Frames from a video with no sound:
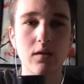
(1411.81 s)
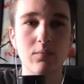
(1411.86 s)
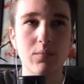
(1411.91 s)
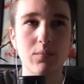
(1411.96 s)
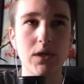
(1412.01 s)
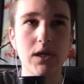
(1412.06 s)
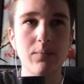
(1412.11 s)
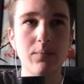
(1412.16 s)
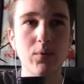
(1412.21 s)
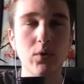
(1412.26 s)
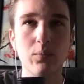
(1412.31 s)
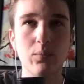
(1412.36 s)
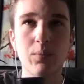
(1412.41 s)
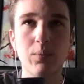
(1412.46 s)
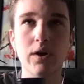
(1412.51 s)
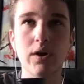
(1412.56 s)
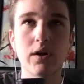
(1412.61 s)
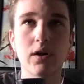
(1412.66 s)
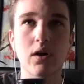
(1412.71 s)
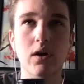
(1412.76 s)
people
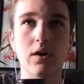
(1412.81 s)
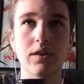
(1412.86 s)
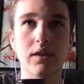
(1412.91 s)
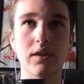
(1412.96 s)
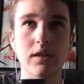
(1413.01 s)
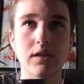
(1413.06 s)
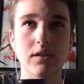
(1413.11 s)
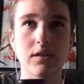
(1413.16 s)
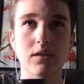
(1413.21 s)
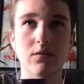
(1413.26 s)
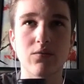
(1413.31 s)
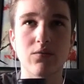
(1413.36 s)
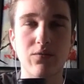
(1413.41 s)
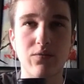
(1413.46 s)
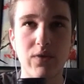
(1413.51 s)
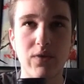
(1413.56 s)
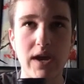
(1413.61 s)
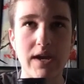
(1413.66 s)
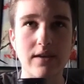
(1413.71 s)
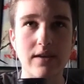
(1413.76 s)
put on this
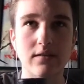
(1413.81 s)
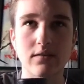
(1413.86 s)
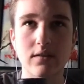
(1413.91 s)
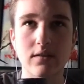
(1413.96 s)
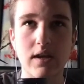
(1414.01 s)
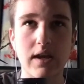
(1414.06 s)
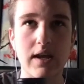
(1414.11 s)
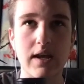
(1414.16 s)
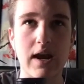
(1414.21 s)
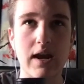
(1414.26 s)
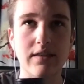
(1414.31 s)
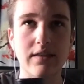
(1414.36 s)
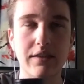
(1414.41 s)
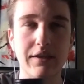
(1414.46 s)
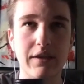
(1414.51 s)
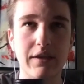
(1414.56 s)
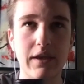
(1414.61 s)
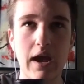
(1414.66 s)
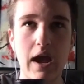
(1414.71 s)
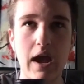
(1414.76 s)
face, and I
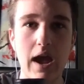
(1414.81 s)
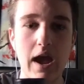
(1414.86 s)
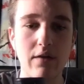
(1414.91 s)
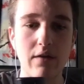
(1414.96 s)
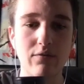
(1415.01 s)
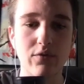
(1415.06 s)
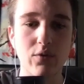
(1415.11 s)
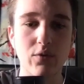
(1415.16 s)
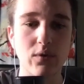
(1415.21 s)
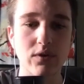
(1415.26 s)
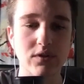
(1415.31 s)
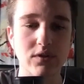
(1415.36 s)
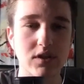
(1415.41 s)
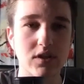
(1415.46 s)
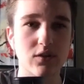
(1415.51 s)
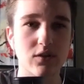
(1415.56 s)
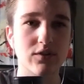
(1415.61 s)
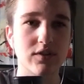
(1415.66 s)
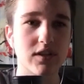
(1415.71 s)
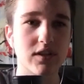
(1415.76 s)
think everyone's
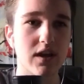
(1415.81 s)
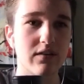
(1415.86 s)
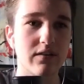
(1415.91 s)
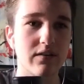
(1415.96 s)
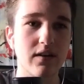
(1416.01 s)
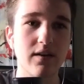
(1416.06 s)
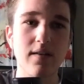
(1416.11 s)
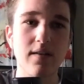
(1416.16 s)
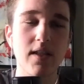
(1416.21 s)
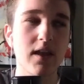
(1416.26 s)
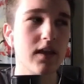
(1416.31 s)
guilty of it.